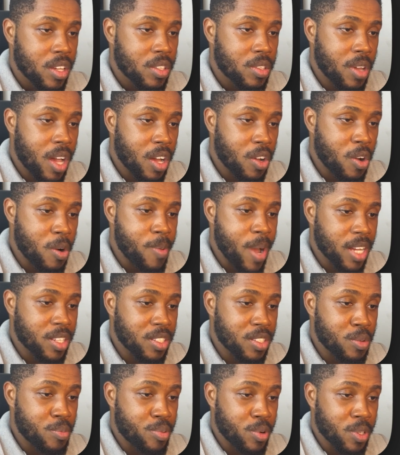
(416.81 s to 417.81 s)
So I'll go back
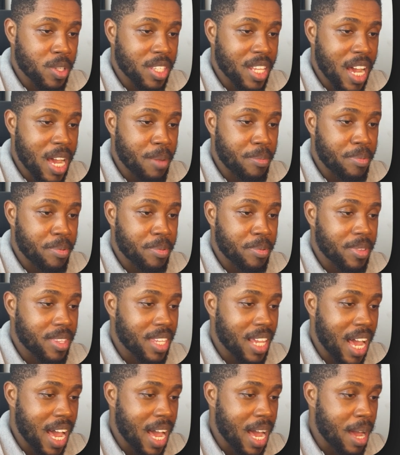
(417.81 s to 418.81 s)
to the prototype
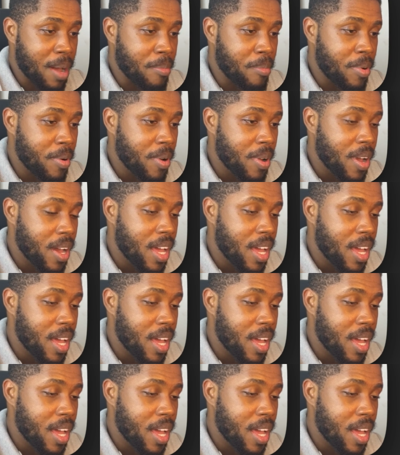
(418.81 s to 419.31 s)
tab.